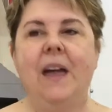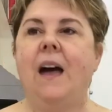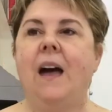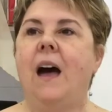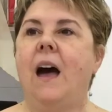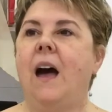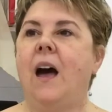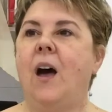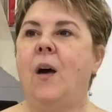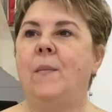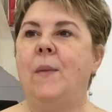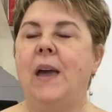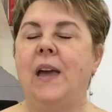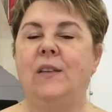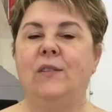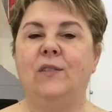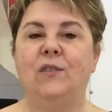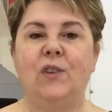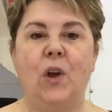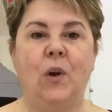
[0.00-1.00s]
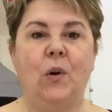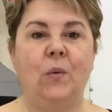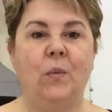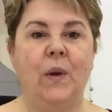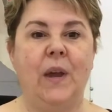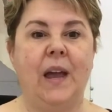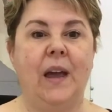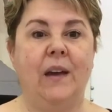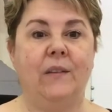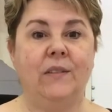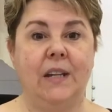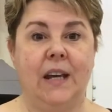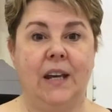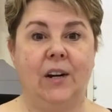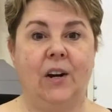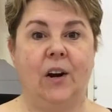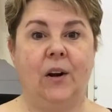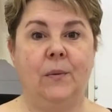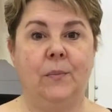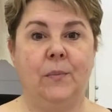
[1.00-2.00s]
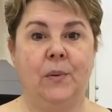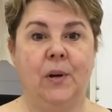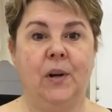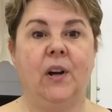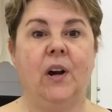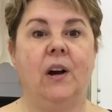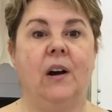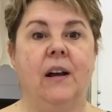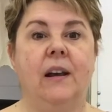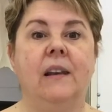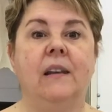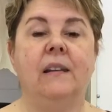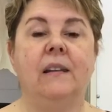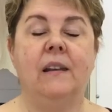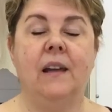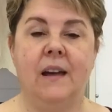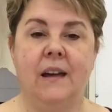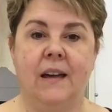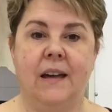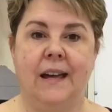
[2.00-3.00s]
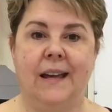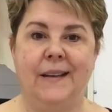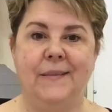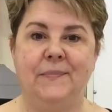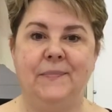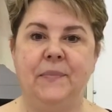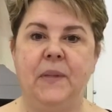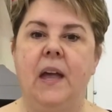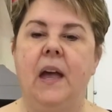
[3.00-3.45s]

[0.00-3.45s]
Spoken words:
and so we have to get our book online.